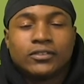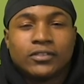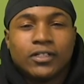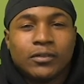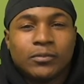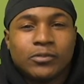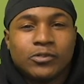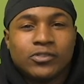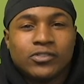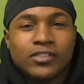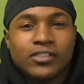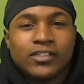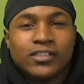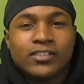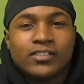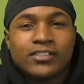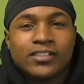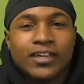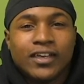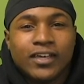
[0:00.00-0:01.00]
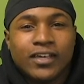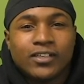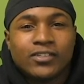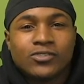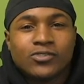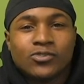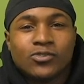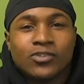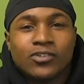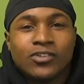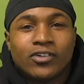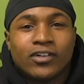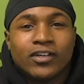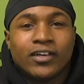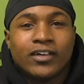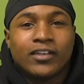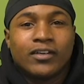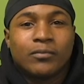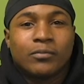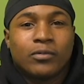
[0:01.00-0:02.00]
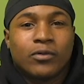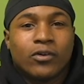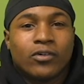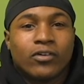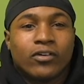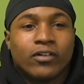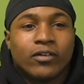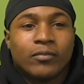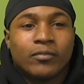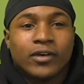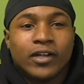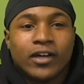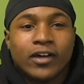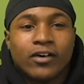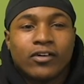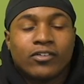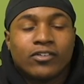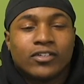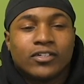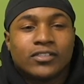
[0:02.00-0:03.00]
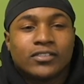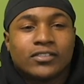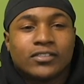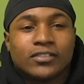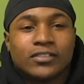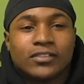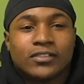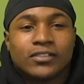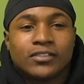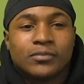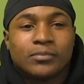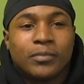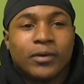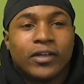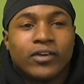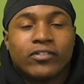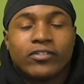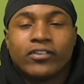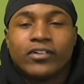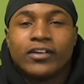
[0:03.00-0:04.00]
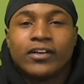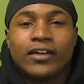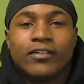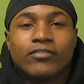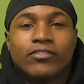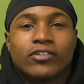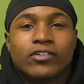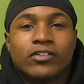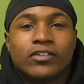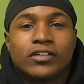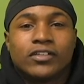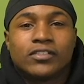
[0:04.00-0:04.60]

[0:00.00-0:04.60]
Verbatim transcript: WC's hands on and the program now is is better than ever.